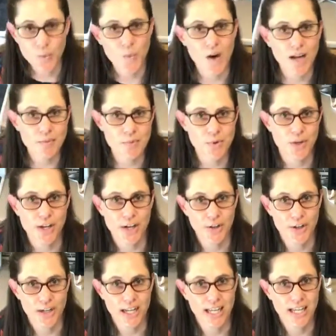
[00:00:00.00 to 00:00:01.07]
1 more
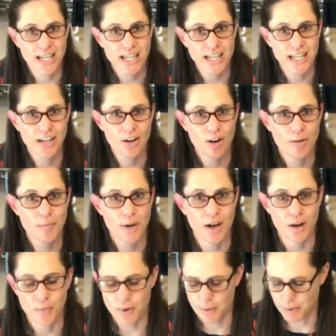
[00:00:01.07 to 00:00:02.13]
ingredient in our
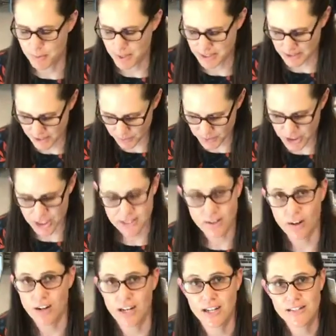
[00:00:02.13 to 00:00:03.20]
pot while we're melting, which is
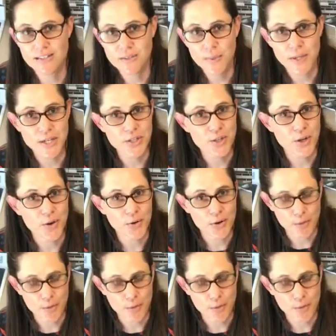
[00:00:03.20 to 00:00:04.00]
our unsweetened cocoa